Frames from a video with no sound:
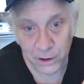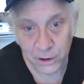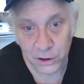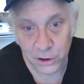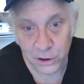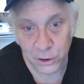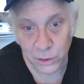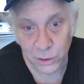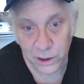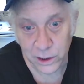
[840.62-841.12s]

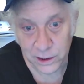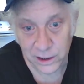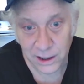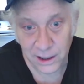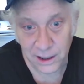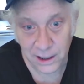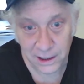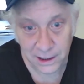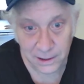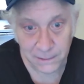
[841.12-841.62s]

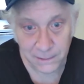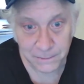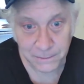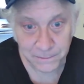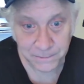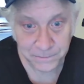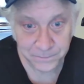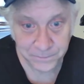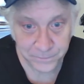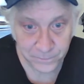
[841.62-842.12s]
WQED.
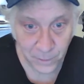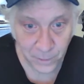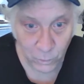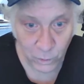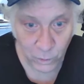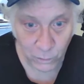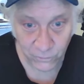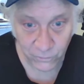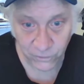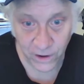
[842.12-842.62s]

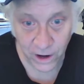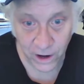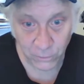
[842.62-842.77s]
Where